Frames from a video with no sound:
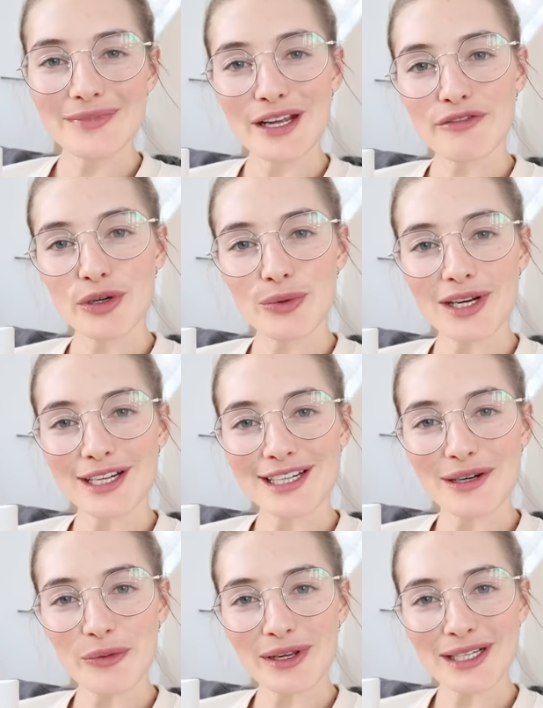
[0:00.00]
never what I
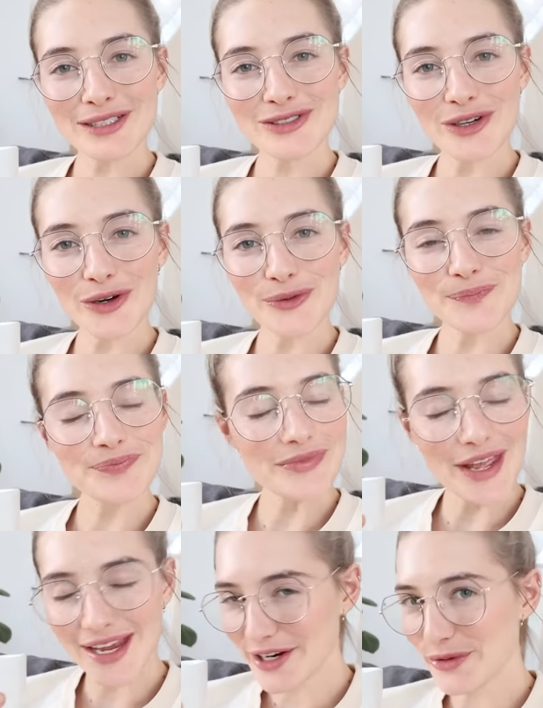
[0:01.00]
eat in a week, so
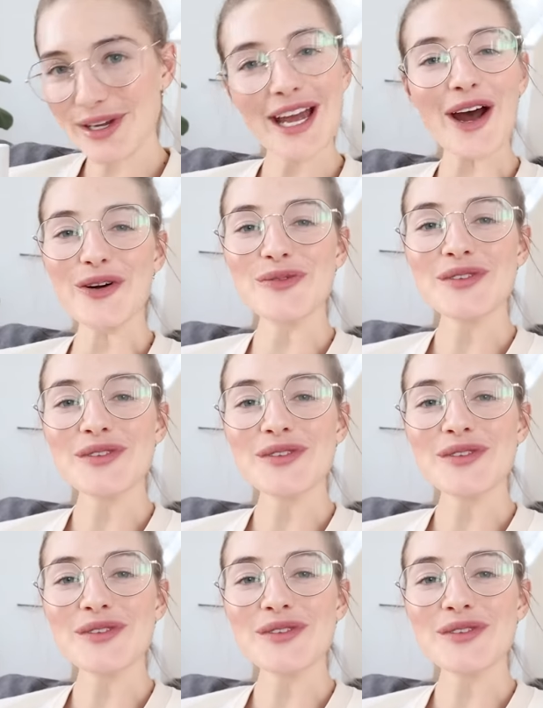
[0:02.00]
here we go.